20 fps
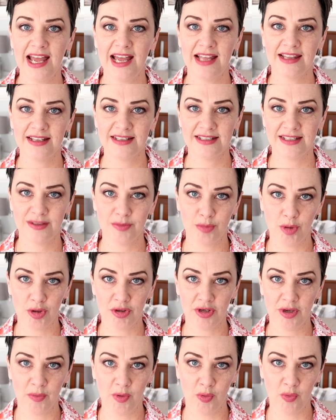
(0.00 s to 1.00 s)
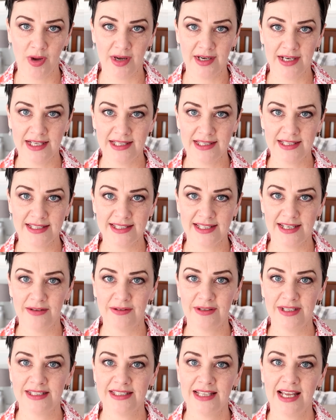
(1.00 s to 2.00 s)
and this is book number one in the
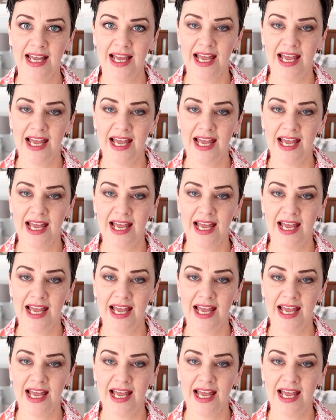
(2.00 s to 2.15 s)
series.